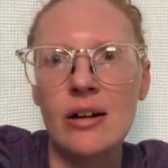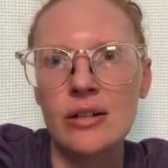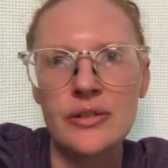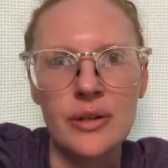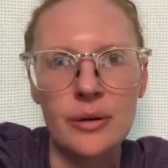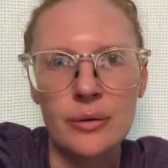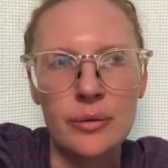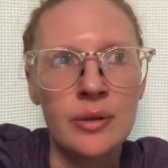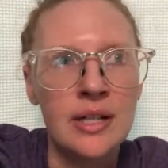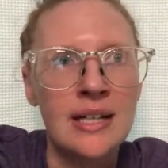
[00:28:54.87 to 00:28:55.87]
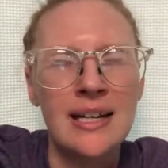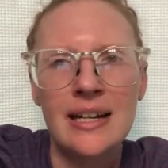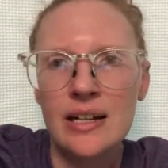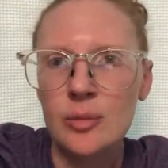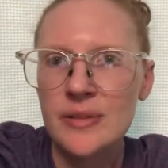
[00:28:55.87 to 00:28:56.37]
also it
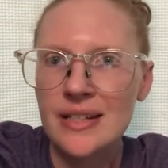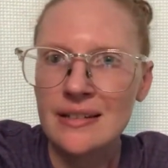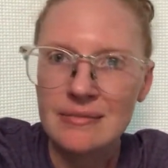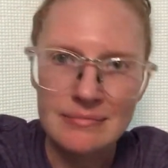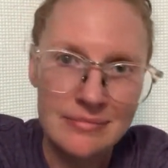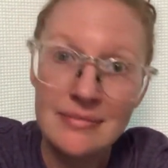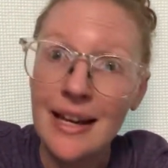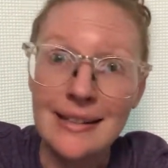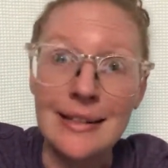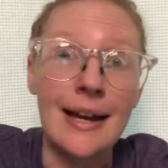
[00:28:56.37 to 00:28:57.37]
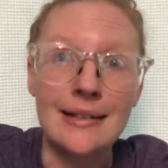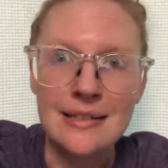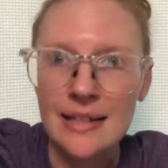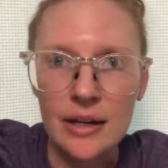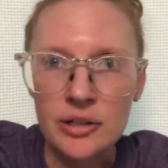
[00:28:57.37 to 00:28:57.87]
helps get that gas
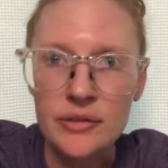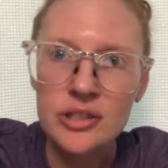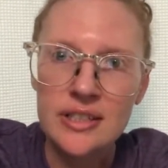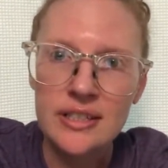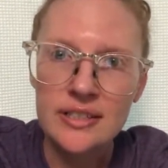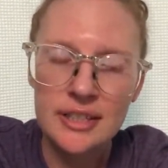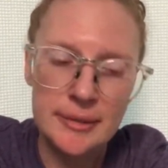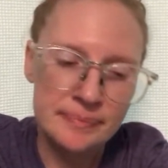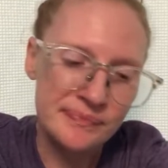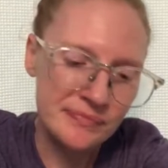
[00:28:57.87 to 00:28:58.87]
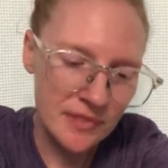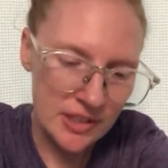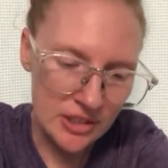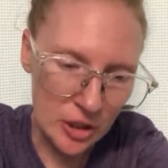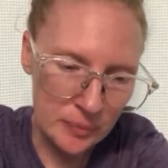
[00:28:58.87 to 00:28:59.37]
out of your system.
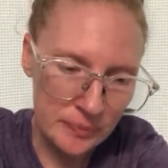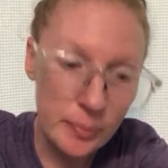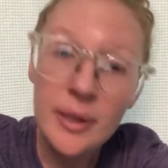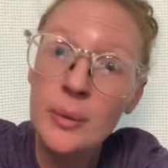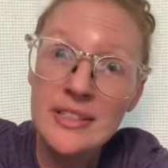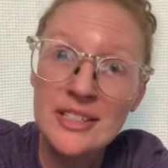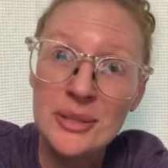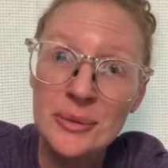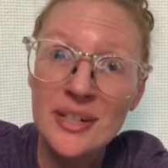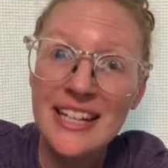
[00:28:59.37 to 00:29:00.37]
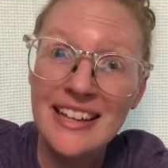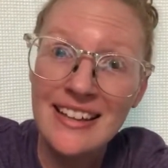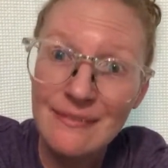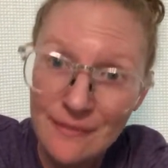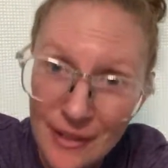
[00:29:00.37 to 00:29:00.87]
So, but it wasn't too
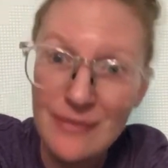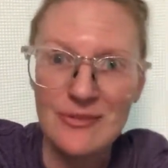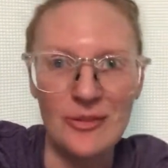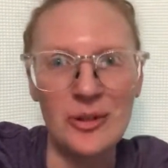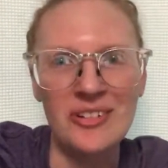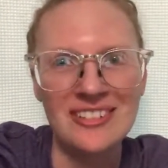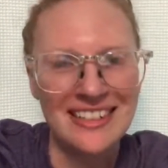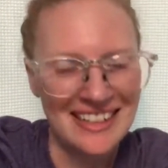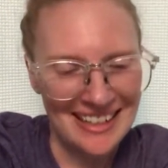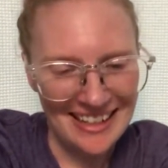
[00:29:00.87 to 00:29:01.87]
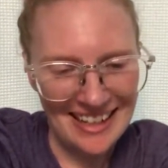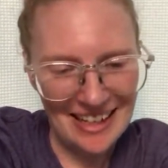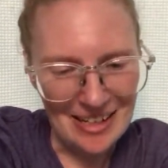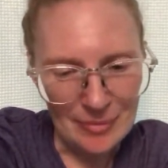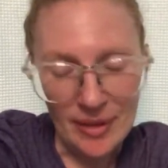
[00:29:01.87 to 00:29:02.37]
eventful,
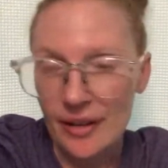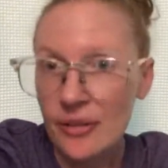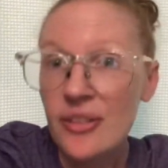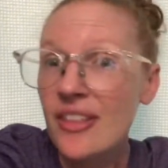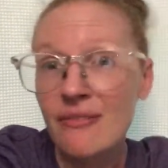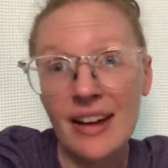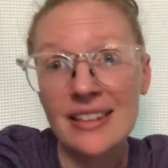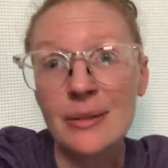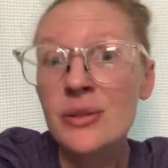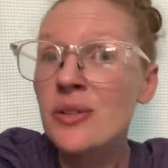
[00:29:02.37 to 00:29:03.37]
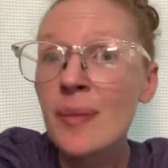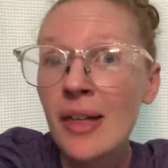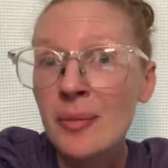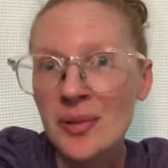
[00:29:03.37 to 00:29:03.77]
other than the fact that I was going to the bathroom a